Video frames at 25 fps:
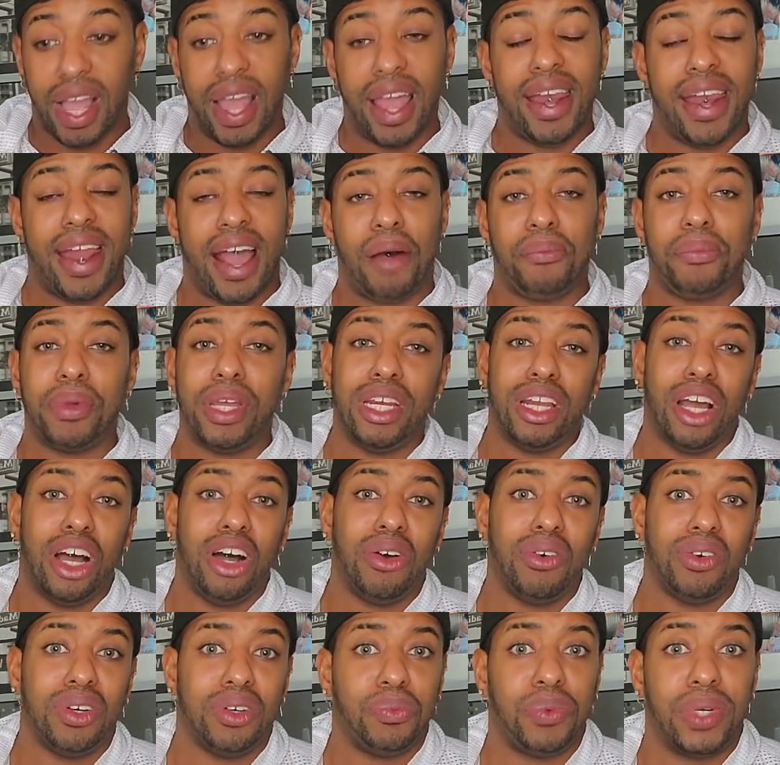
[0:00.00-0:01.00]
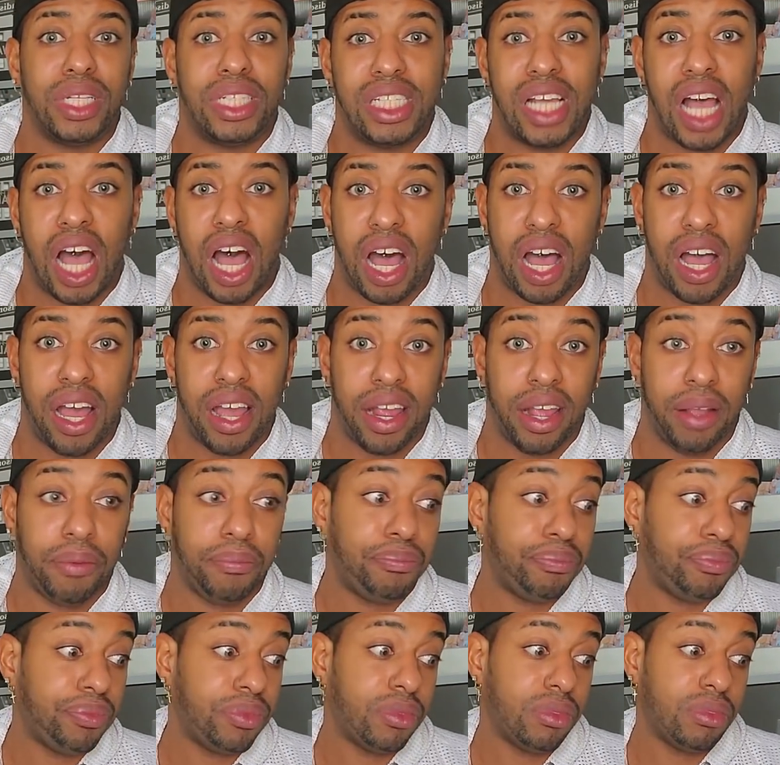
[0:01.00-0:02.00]
now we know with
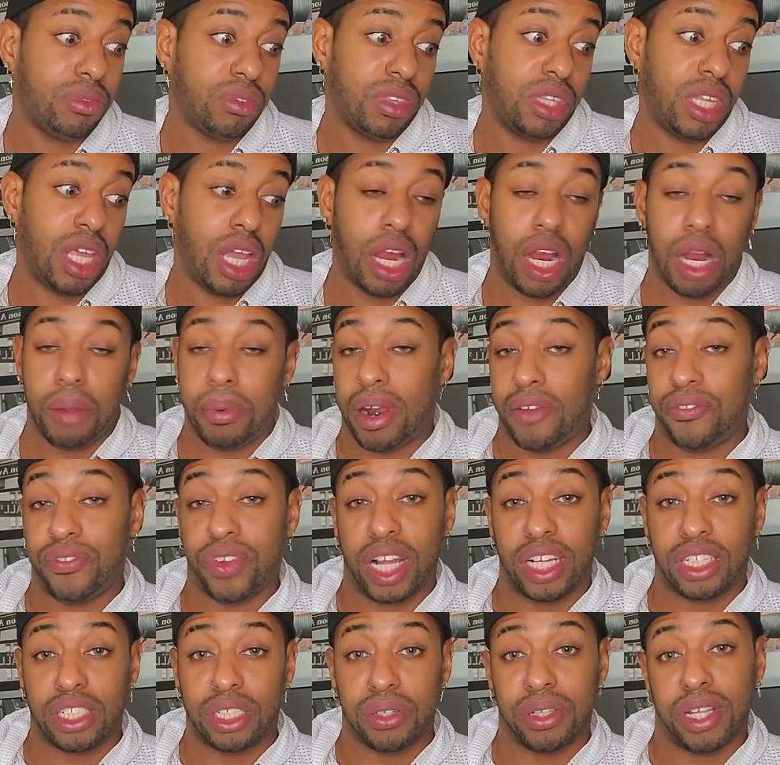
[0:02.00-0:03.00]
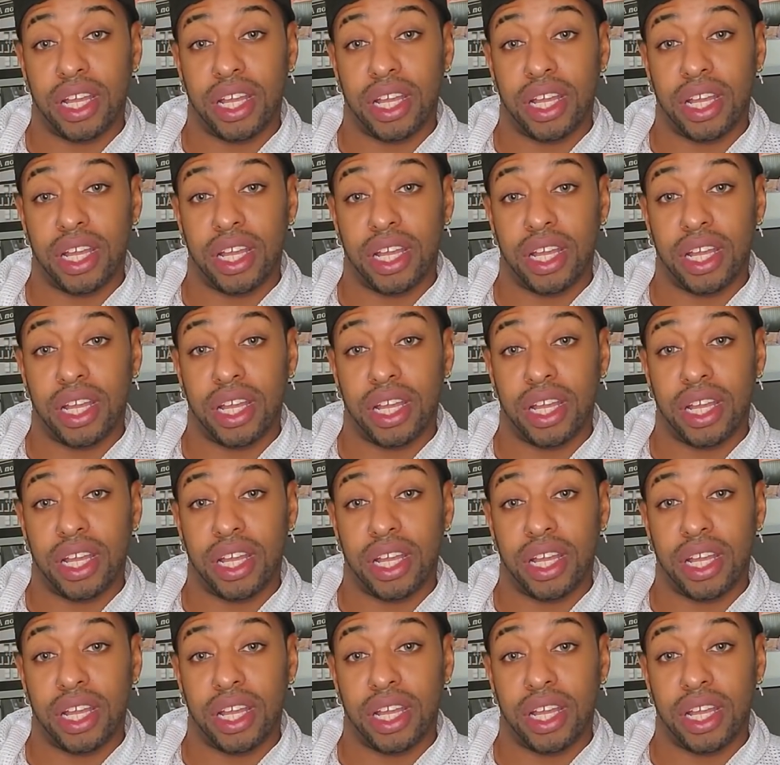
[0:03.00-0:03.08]
time, everybody forgets who